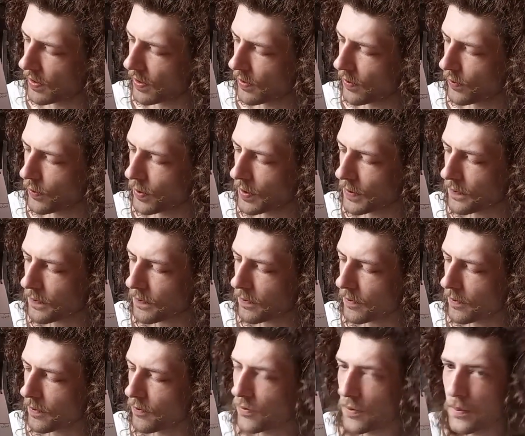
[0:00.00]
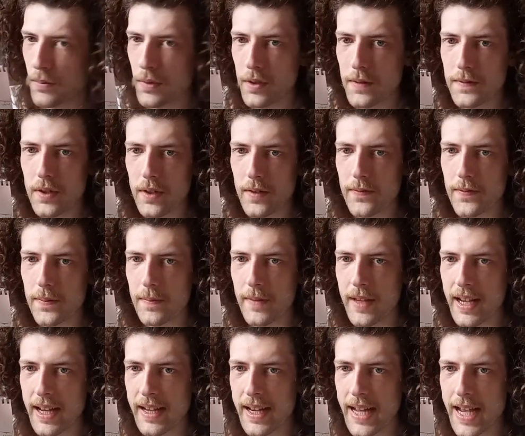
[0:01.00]
we've moved on from
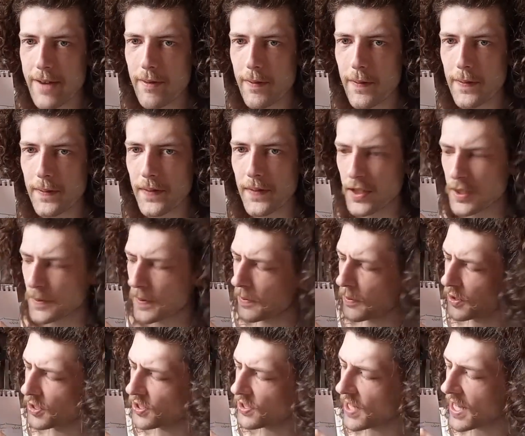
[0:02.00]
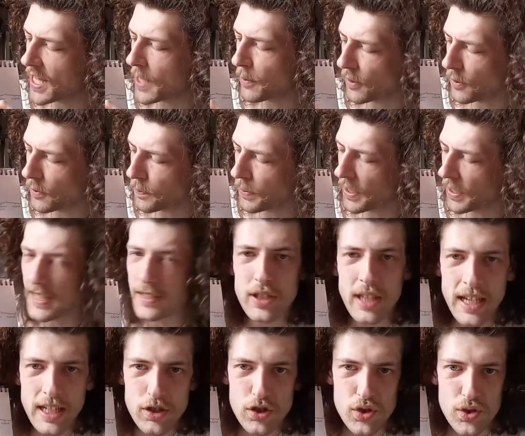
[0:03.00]
that, and now everything feels a bit more stable, but it's
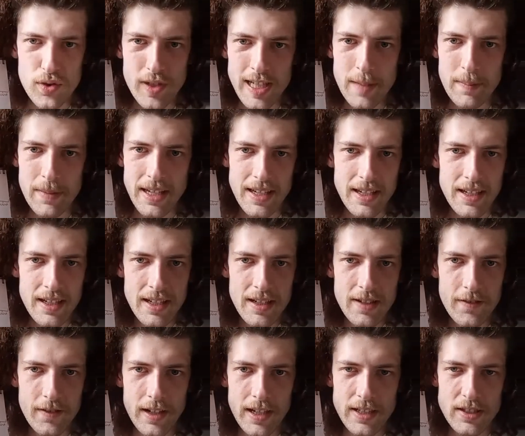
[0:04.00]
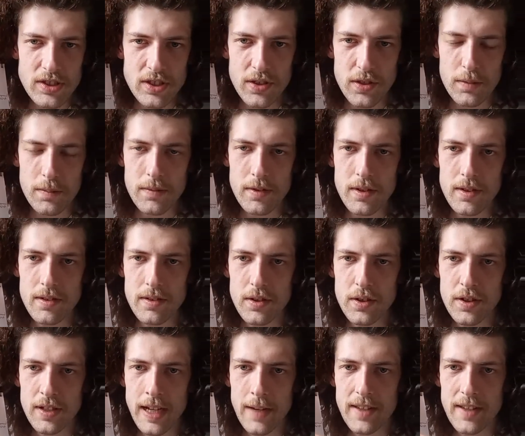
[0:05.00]
kind of dreamy, right? So you
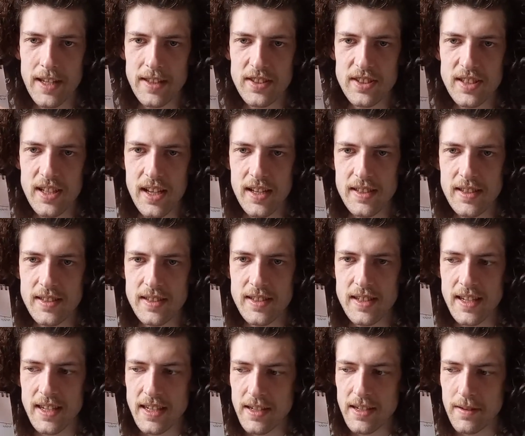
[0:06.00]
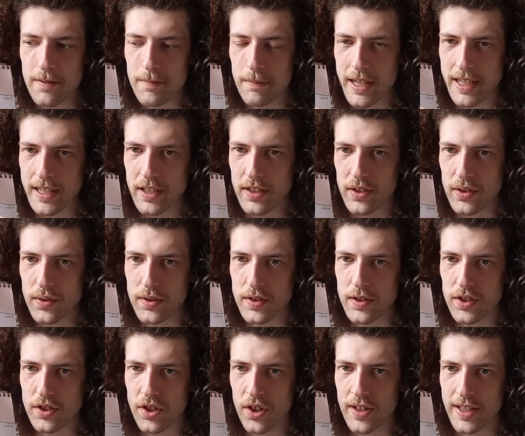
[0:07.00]
can have the uncertainty making use of the
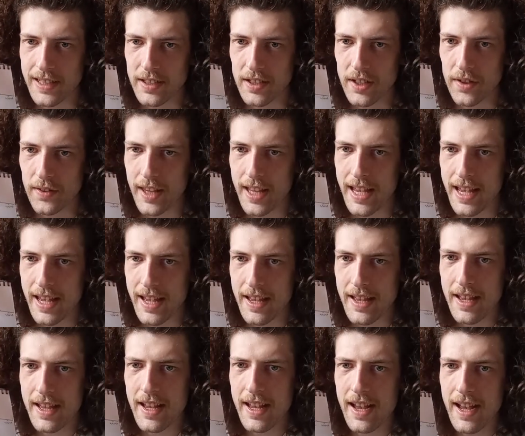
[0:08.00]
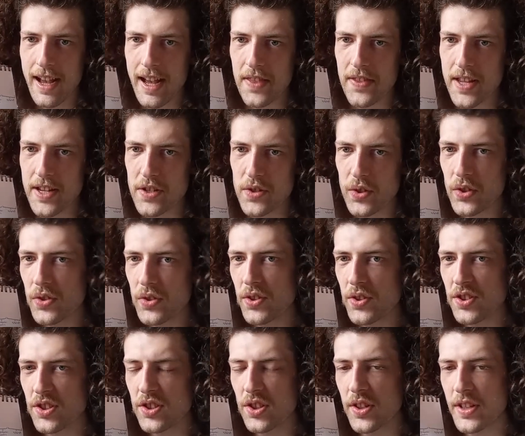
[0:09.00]
tonic note there, and then you can use
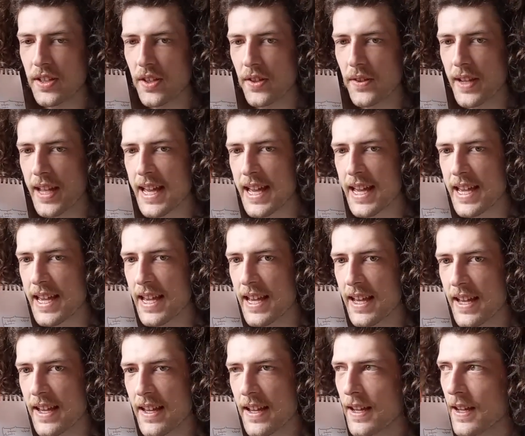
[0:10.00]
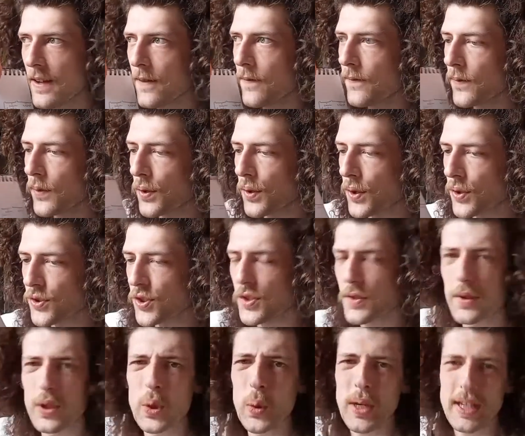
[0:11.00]
the tonic note here for just a
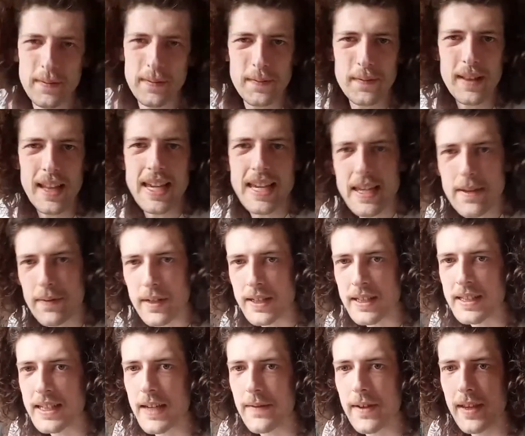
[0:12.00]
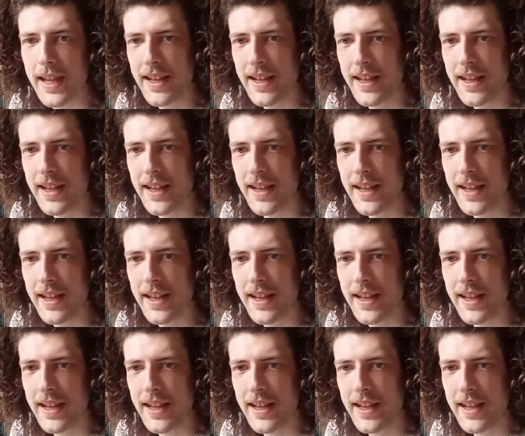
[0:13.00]
quick flavor to give it that